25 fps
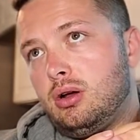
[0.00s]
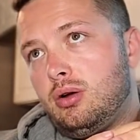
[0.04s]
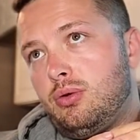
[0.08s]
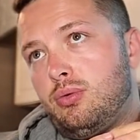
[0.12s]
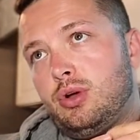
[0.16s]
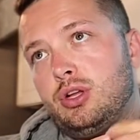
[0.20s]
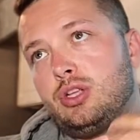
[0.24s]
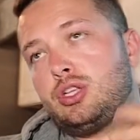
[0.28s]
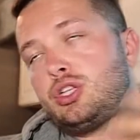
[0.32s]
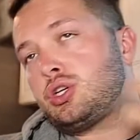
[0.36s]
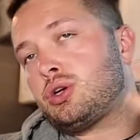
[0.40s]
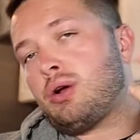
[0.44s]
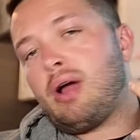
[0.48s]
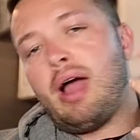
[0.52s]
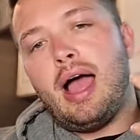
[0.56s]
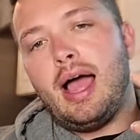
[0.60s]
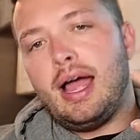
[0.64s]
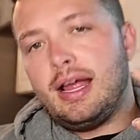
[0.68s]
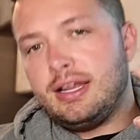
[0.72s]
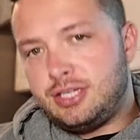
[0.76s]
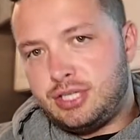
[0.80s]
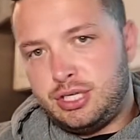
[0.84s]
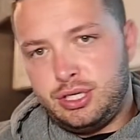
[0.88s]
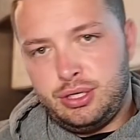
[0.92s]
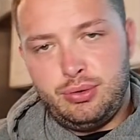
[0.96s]
will
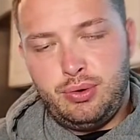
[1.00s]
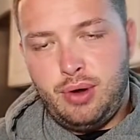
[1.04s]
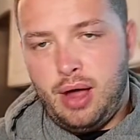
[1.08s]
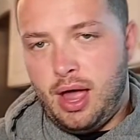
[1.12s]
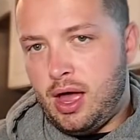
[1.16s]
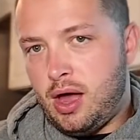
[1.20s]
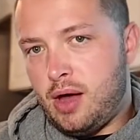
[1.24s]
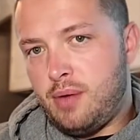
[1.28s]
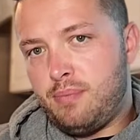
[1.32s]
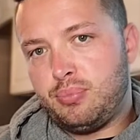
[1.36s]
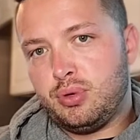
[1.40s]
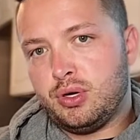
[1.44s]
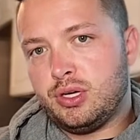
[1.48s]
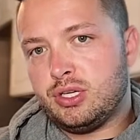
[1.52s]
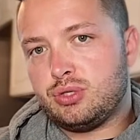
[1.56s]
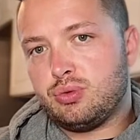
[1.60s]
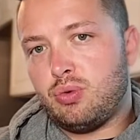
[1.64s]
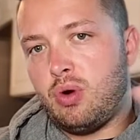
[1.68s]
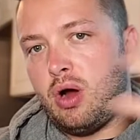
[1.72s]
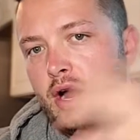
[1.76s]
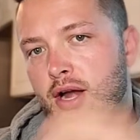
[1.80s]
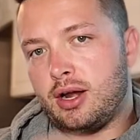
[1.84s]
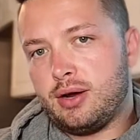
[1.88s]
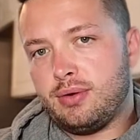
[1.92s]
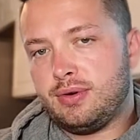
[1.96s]
try to help
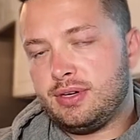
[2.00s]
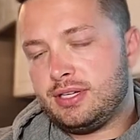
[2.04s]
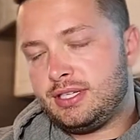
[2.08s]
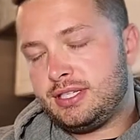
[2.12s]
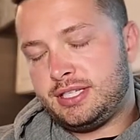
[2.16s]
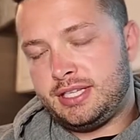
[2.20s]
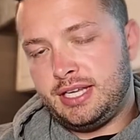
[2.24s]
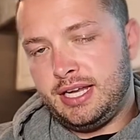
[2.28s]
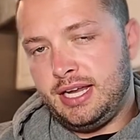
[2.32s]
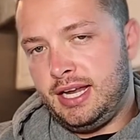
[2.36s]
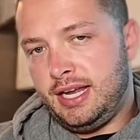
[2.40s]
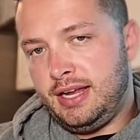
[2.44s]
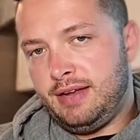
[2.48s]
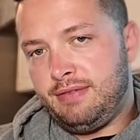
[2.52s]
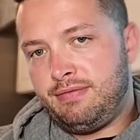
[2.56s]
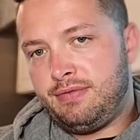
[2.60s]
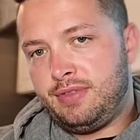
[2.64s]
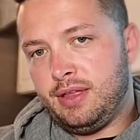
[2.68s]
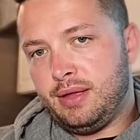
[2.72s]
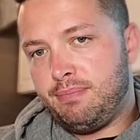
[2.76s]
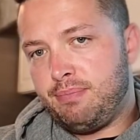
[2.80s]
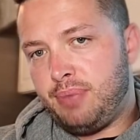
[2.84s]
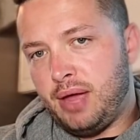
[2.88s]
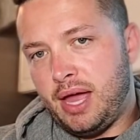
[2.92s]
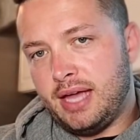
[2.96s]
Bridgewater receive
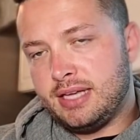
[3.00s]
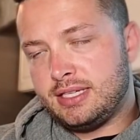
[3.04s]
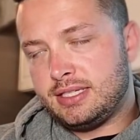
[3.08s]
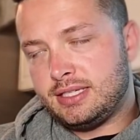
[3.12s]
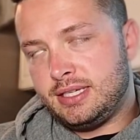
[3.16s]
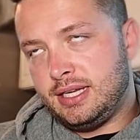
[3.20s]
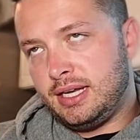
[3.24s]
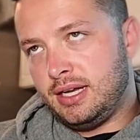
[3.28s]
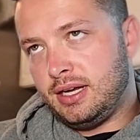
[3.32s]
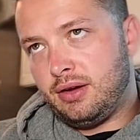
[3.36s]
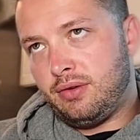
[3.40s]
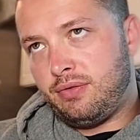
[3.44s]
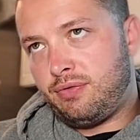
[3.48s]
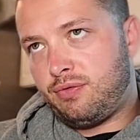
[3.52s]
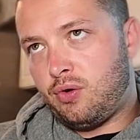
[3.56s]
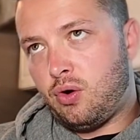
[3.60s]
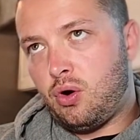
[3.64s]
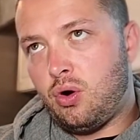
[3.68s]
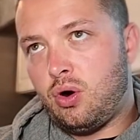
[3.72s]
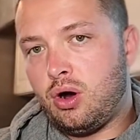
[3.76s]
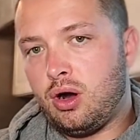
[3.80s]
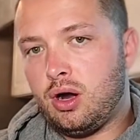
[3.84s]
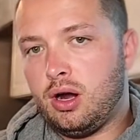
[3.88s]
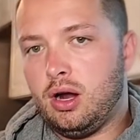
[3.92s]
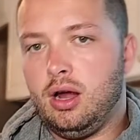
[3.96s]
the best deal
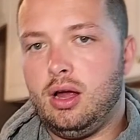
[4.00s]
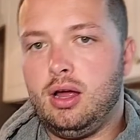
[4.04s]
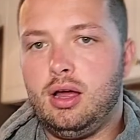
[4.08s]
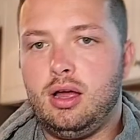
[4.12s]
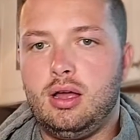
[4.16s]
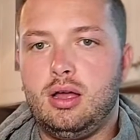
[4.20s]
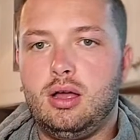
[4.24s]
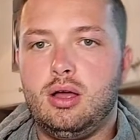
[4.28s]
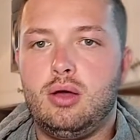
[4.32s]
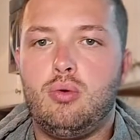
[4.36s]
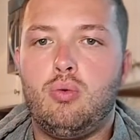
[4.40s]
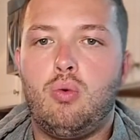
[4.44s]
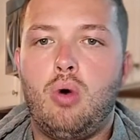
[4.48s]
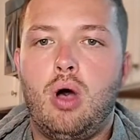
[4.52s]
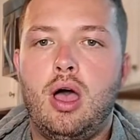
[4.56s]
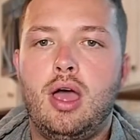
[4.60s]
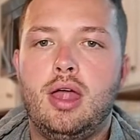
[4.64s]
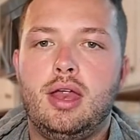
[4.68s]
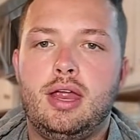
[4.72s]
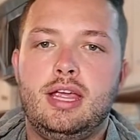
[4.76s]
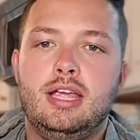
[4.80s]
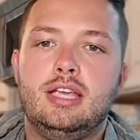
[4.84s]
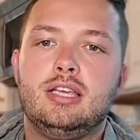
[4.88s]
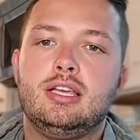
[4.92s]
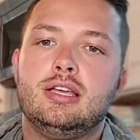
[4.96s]
for
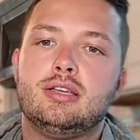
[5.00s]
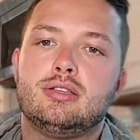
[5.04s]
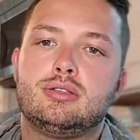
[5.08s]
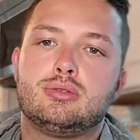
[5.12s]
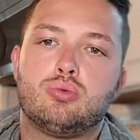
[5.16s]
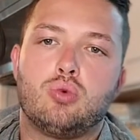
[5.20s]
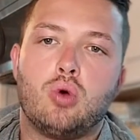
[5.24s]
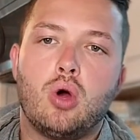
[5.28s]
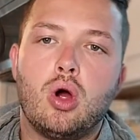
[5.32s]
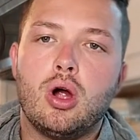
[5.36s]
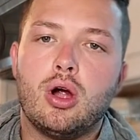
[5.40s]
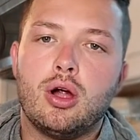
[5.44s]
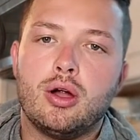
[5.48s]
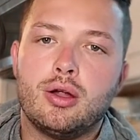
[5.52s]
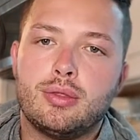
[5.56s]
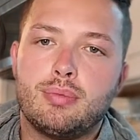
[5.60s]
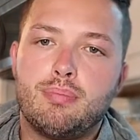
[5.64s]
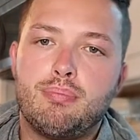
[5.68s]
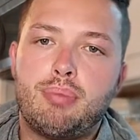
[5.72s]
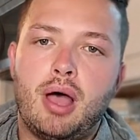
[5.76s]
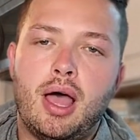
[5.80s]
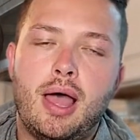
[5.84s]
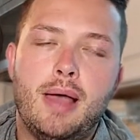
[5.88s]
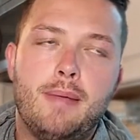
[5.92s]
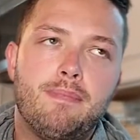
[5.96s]
what he is worth.
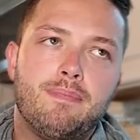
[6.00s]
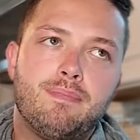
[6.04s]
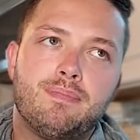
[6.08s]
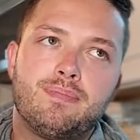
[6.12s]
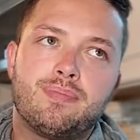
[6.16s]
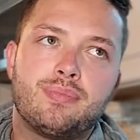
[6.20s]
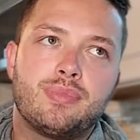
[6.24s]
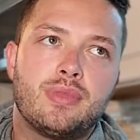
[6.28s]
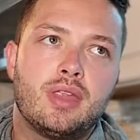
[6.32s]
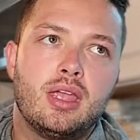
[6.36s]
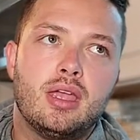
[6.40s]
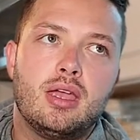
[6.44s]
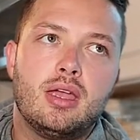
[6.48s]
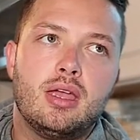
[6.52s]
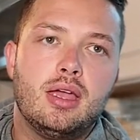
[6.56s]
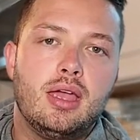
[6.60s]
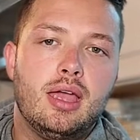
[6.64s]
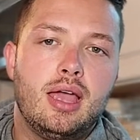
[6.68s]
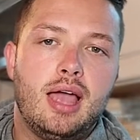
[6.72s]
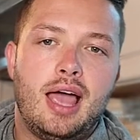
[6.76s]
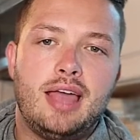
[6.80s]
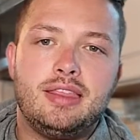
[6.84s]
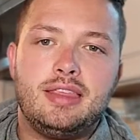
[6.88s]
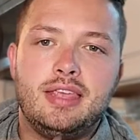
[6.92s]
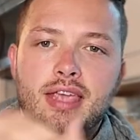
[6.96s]
But
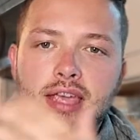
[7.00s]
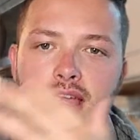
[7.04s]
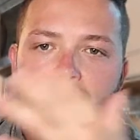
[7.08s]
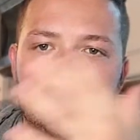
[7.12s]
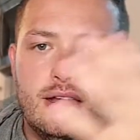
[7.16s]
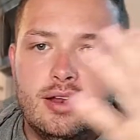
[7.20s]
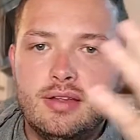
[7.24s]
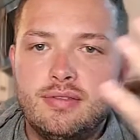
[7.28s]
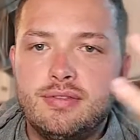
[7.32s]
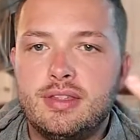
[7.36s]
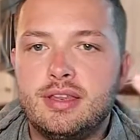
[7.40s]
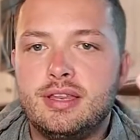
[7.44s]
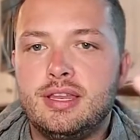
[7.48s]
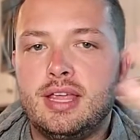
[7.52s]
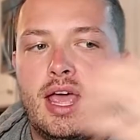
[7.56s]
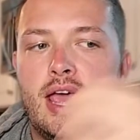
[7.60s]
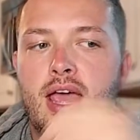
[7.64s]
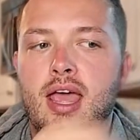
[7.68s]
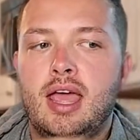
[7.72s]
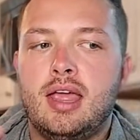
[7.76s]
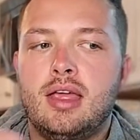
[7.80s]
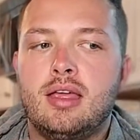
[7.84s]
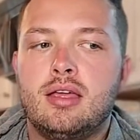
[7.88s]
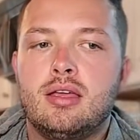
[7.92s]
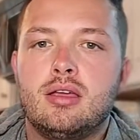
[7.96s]
at the end of the
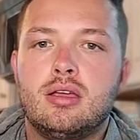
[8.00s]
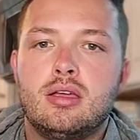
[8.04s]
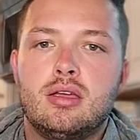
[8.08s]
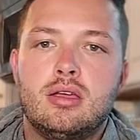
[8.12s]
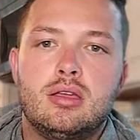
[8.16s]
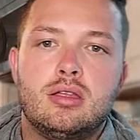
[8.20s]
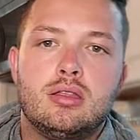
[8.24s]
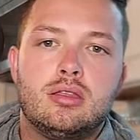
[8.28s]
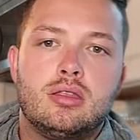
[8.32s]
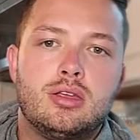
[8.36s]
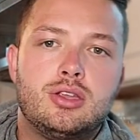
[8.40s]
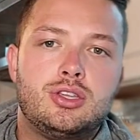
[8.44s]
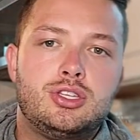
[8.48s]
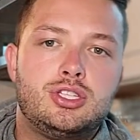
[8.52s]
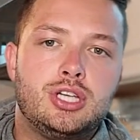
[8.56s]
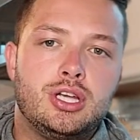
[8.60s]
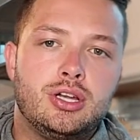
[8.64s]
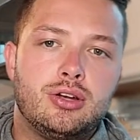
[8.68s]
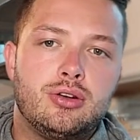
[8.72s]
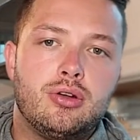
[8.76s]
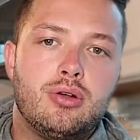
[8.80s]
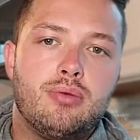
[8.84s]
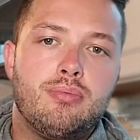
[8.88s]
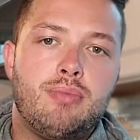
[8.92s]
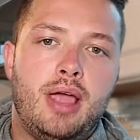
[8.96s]
day, the
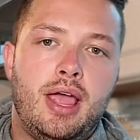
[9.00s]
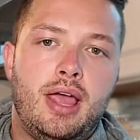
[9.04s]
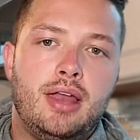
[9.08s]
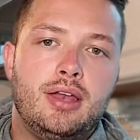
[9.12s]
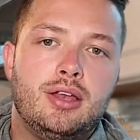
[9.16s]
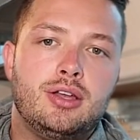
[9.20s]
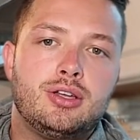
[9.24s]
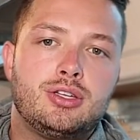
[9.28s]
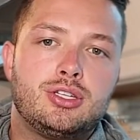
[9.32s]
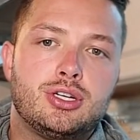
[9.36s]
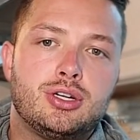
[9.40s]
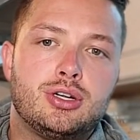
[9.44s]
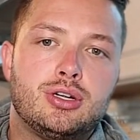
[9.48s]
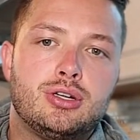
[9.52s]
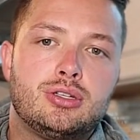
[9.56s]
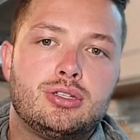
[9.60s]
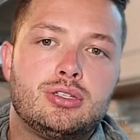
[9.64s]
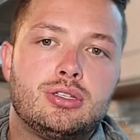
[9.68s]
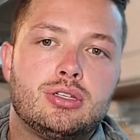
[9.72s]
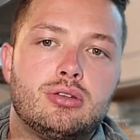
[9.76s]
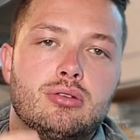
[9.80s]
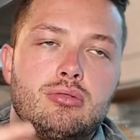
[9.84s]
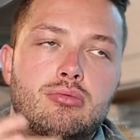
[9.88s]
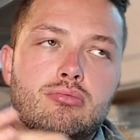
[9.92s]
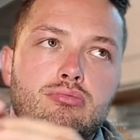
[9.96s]
general
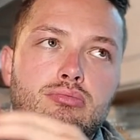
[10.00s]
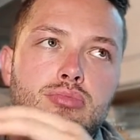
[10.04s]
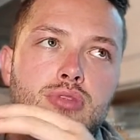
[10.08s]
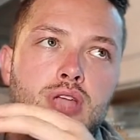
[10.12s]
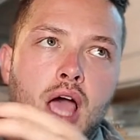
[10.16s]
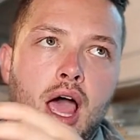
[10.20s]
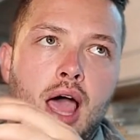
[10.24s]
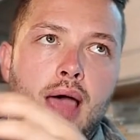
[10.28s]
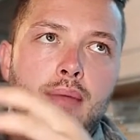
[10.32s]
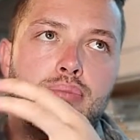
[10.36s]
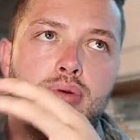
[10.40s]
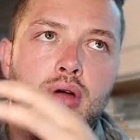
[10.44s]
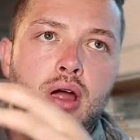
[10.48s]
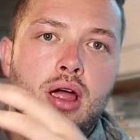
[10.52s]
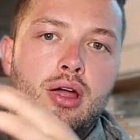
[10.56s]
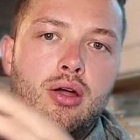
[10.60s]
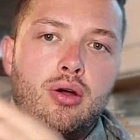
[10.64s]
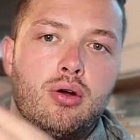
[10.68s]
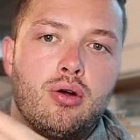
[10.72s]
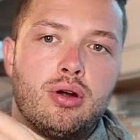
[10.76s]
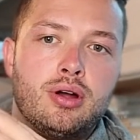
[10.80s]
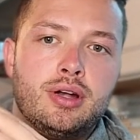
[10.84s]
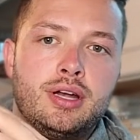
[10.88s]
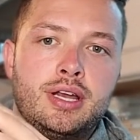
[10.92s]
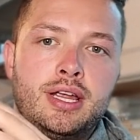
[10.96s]
manager's top
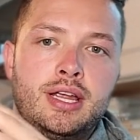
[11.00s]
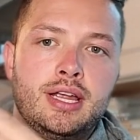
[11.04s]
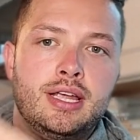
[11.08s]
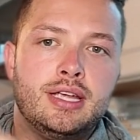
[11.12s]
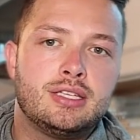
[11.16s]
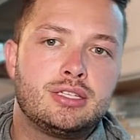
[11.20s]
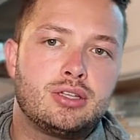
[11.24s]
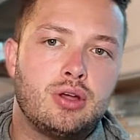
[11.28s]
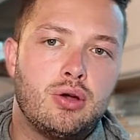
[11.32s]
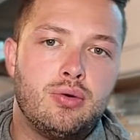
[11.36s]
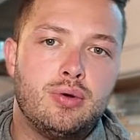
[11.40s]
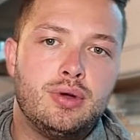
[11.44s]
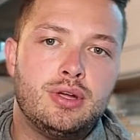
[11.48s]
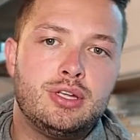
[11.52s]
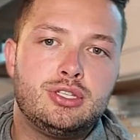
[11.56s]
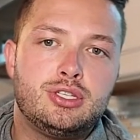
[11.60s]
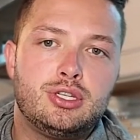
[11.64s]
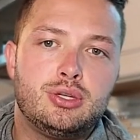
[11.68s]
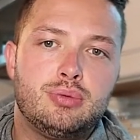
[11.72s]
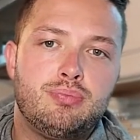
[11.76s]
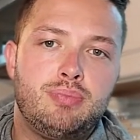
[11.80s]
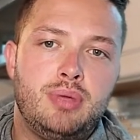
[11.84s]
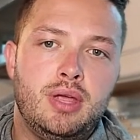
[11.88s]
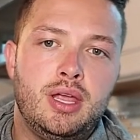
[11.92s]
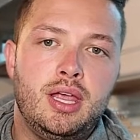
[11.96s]
priority is going
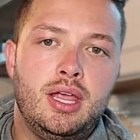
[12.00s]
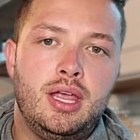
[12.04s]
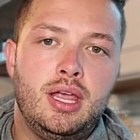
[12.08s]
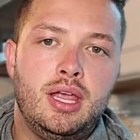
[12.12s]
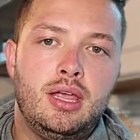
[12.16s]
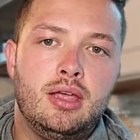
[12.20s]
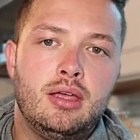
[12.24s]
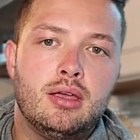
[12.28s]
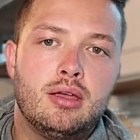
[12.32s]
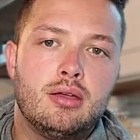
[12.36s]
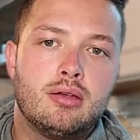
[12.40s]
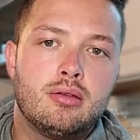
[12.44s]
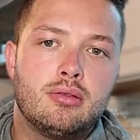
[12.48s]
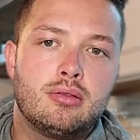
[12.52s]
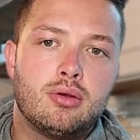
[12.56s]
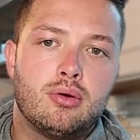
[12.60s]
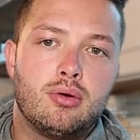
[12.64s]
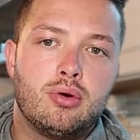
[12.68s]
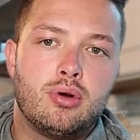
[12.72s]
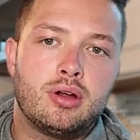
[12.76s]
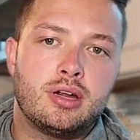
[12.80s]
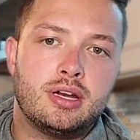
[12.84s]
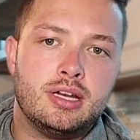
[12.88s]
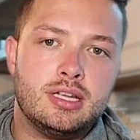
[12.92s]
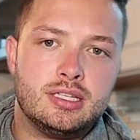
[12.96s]
to be the
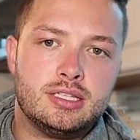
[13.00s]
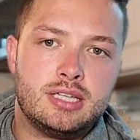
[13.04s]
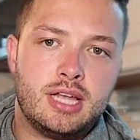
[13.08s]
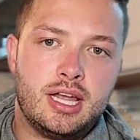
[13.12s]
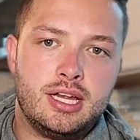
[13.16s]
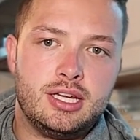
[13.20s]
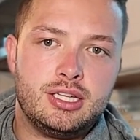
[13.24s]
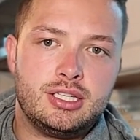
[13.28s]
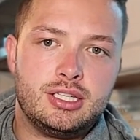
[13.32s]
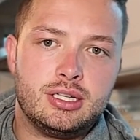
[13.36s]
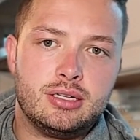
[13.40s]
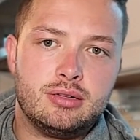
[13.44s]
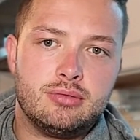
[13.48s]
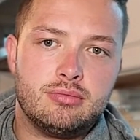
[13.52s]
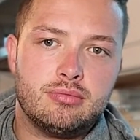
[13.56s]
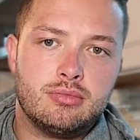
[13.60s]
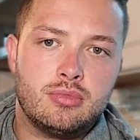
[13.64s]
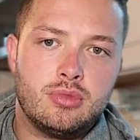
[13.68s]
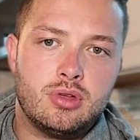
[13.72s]
organization.